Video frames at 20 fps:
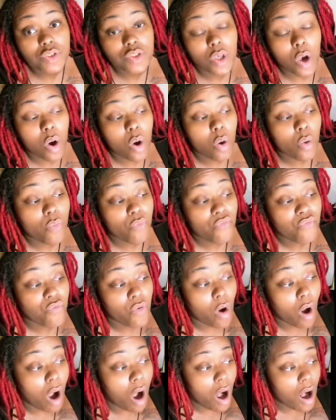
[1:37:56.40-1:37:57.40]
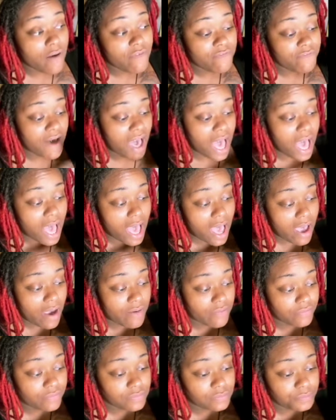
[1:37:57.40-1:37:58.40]
So for all
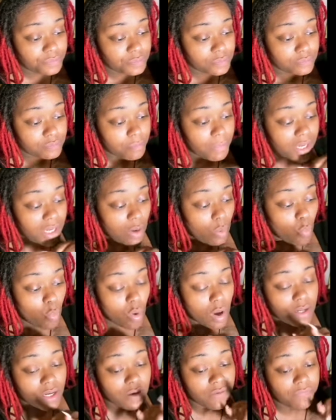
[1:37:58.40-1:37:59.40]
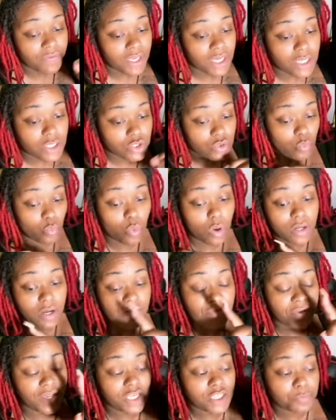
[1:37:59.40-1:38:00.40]
5, meaning one of each
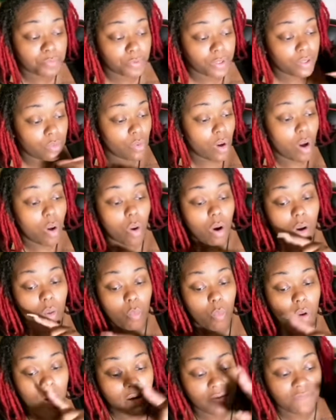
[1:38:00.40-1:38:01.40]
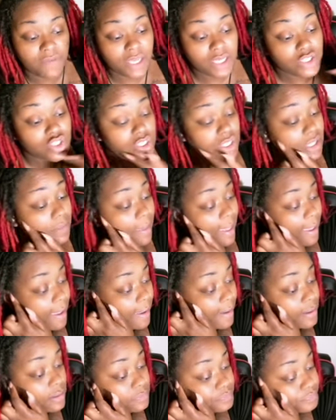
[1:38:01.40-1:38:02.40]
pre-roll or one of each tea
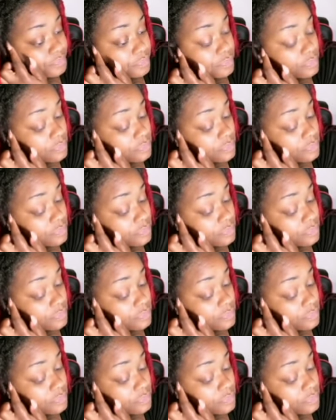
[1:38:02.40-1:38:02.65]
bag,